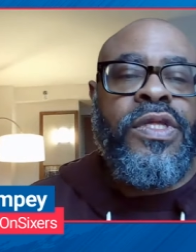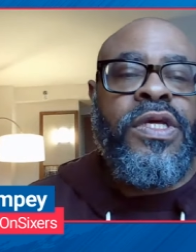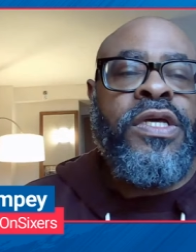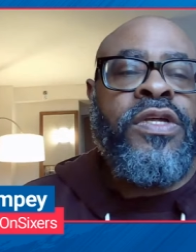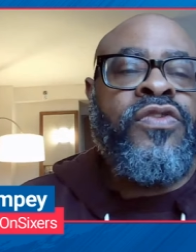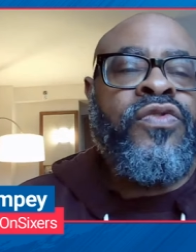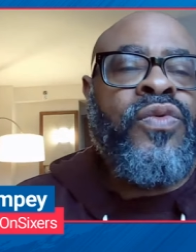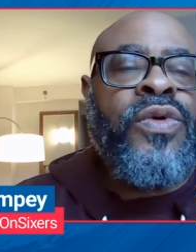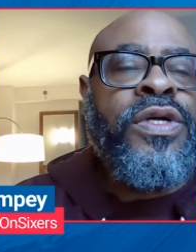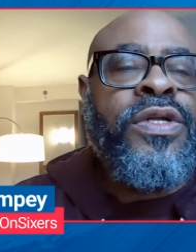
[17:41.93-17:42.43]

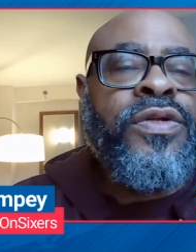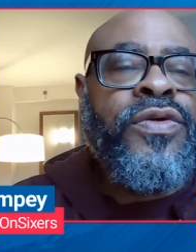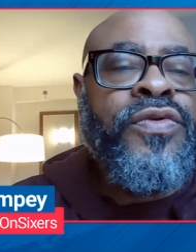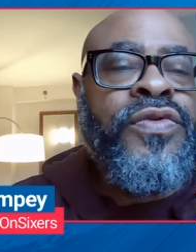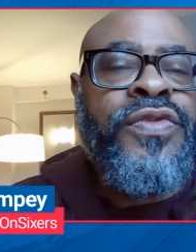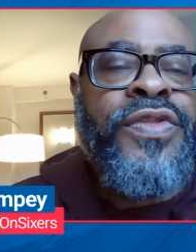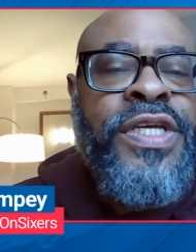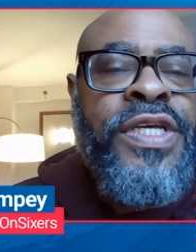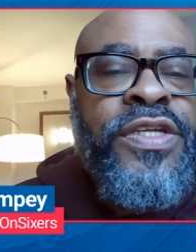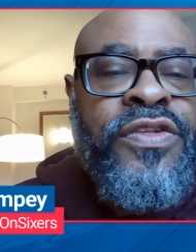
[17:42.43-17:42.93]
it's one of those
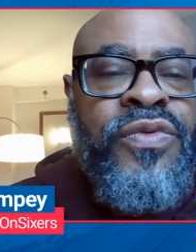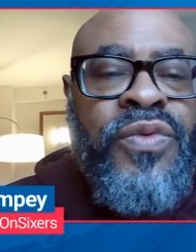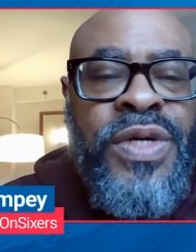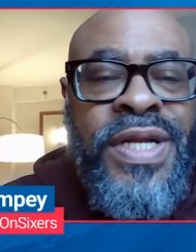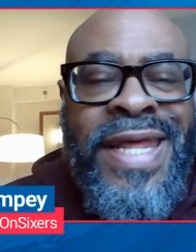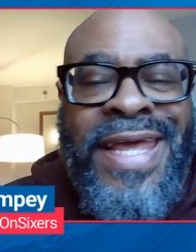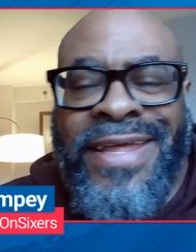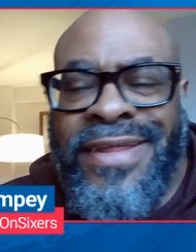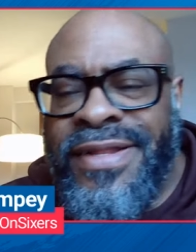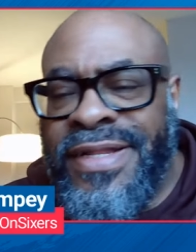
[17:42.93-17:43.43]
things where
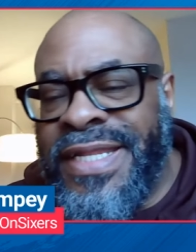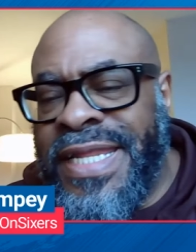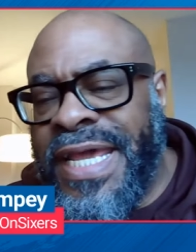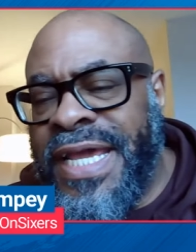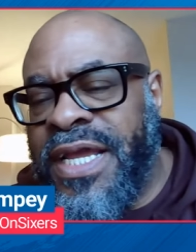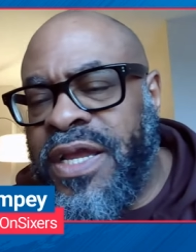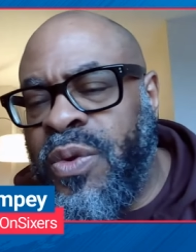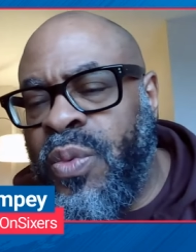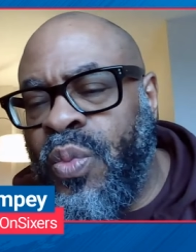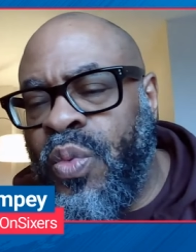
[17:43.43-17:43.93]
that,
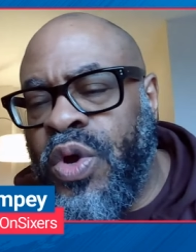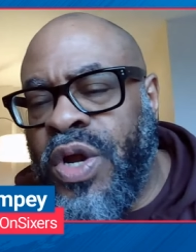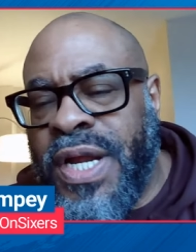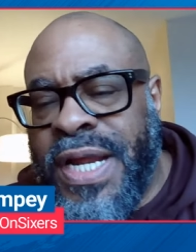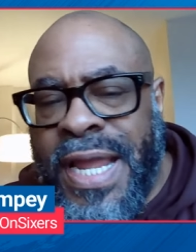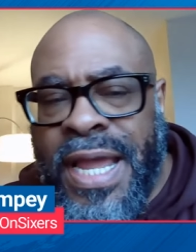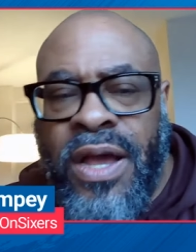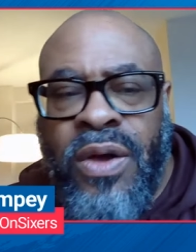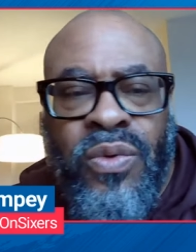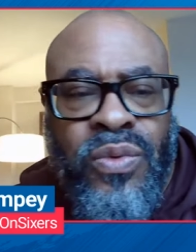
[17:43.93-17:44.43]
that can work
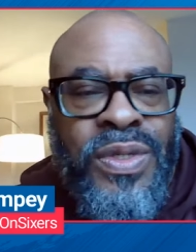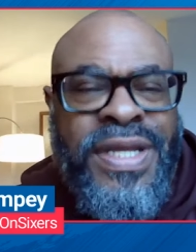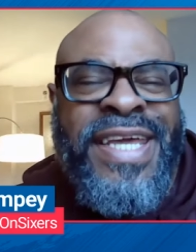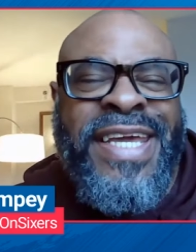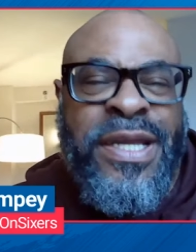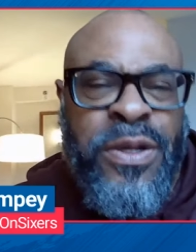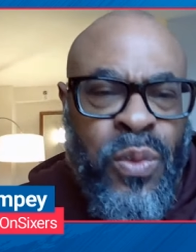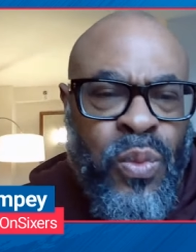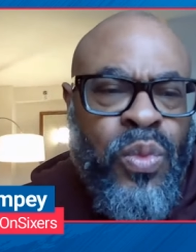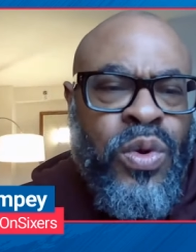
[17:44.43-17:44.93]
out.
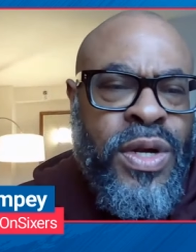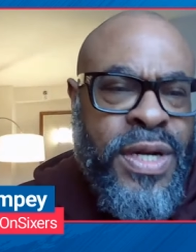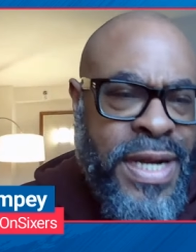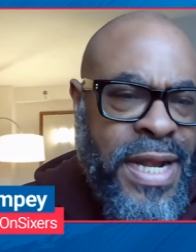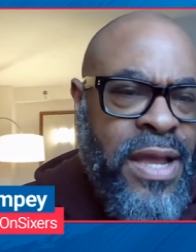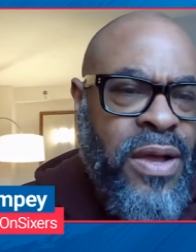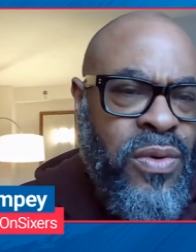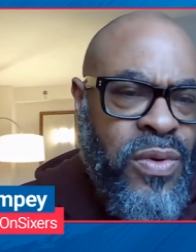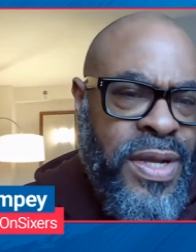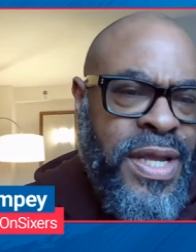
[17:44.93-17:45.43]
It can work
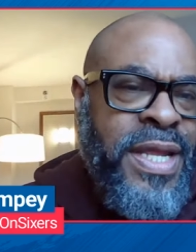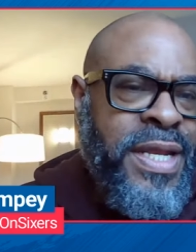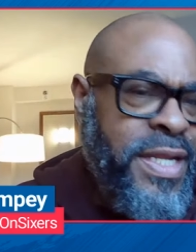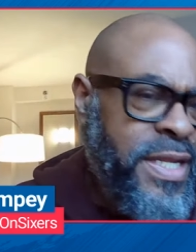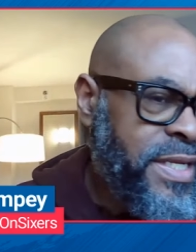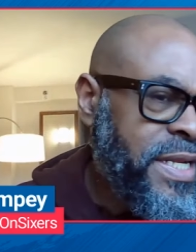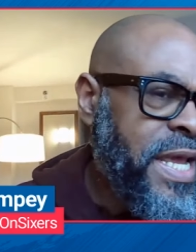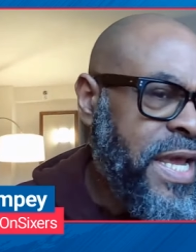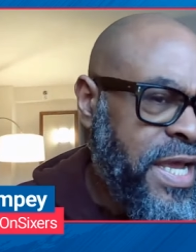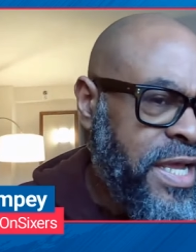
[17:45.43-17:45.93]
out, and
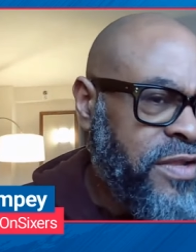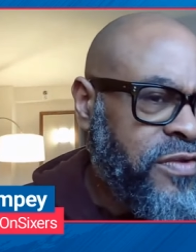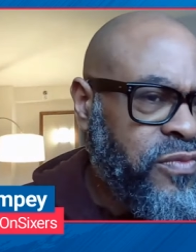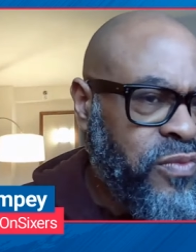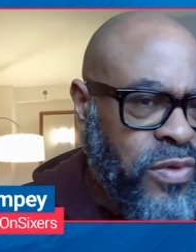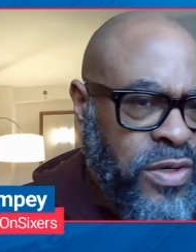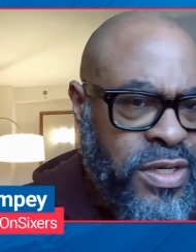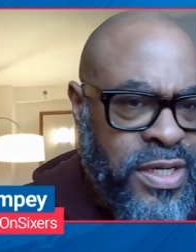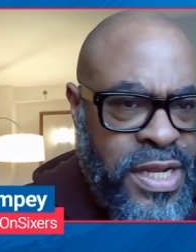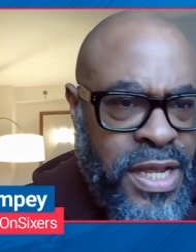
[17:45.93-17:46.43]
it has
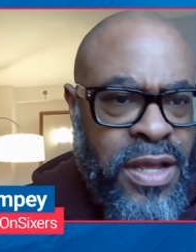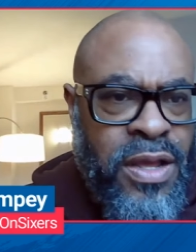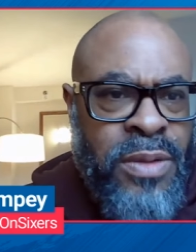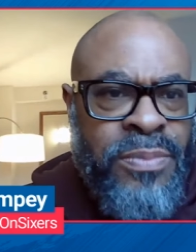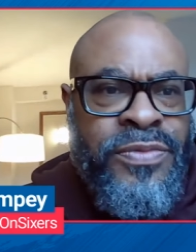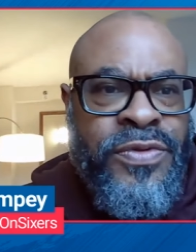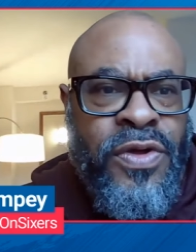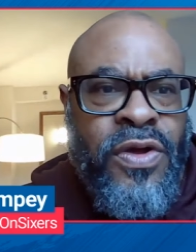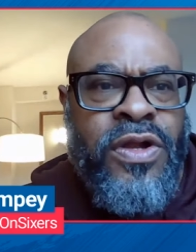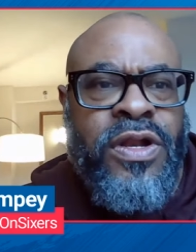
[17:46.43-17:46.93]
worked out. I'm
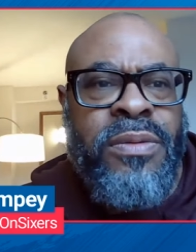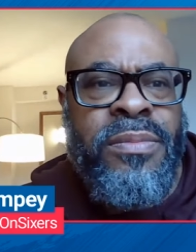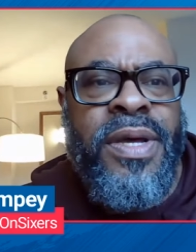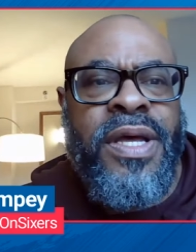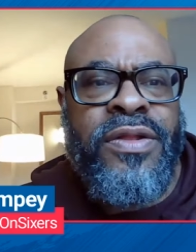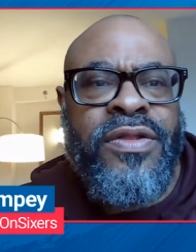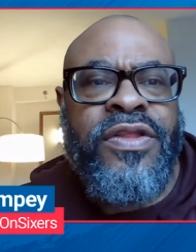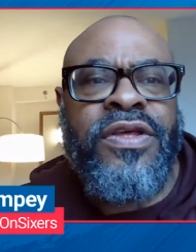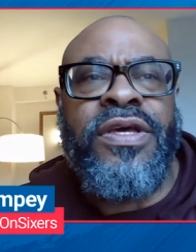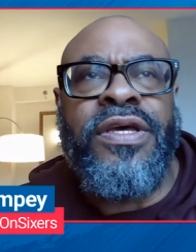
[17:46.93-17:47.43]
talking
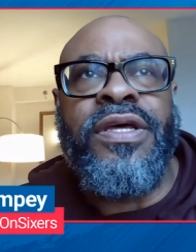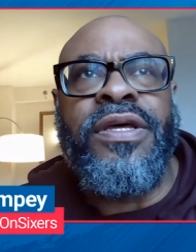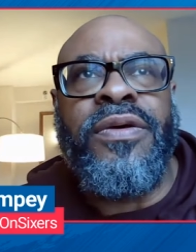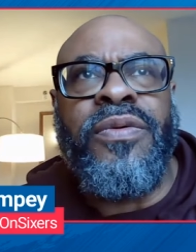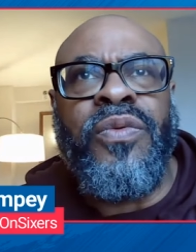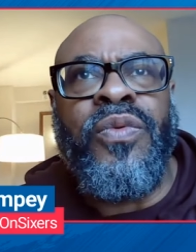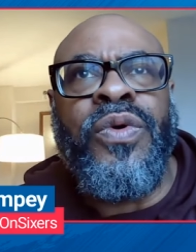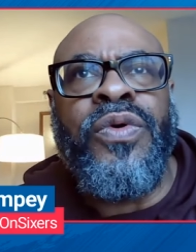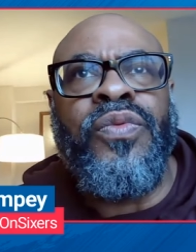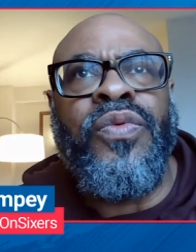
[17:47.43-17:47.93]
about the
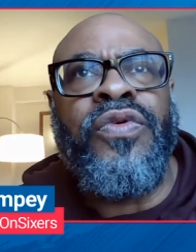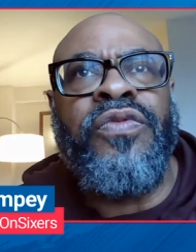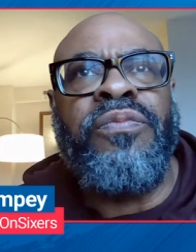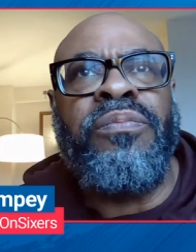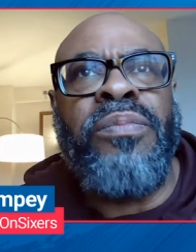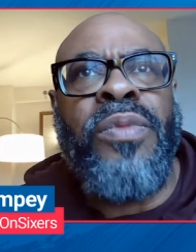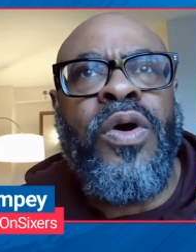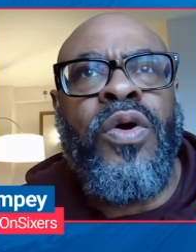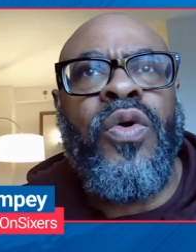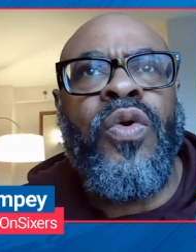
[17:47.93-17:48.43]
with, with
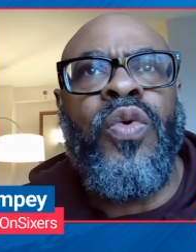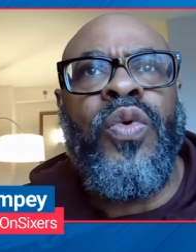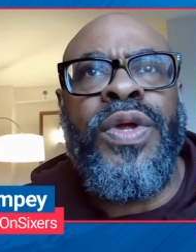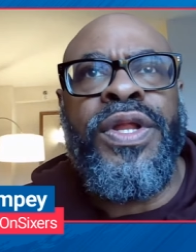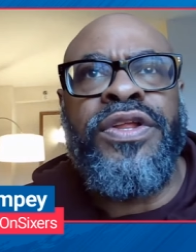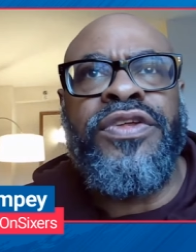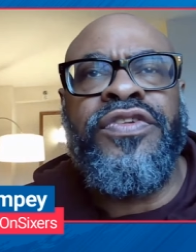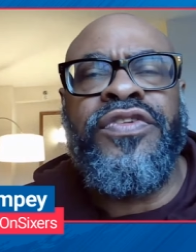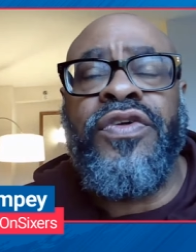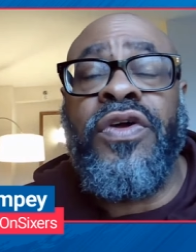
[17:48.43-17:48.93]
Mo in
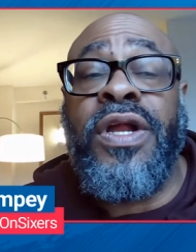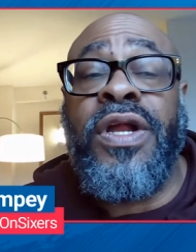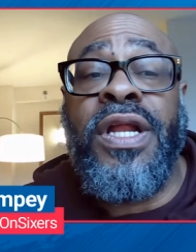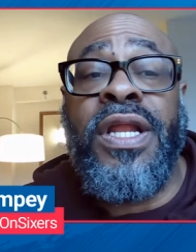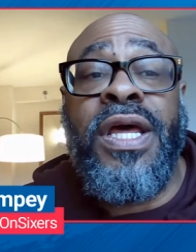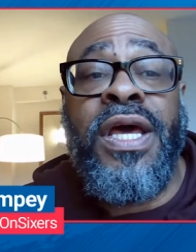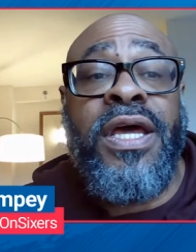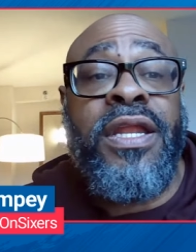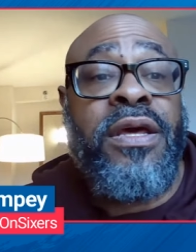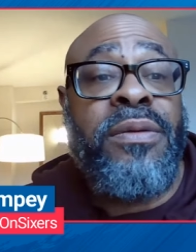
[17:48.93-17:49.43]
the starting
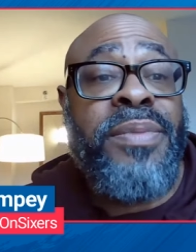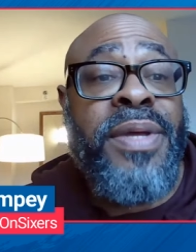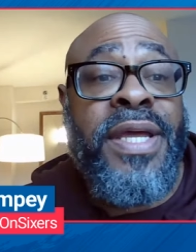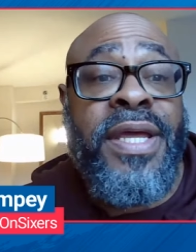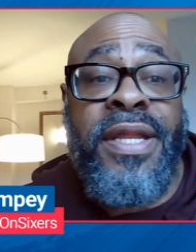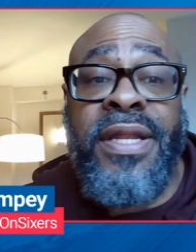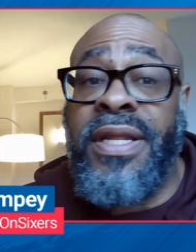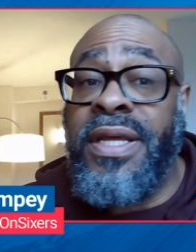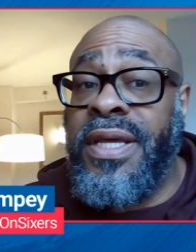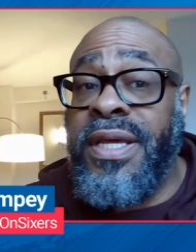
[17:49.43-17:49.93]
lineup,
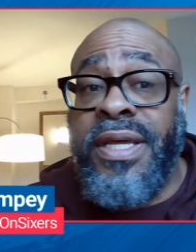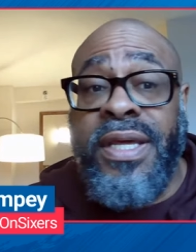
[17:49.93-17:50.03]
and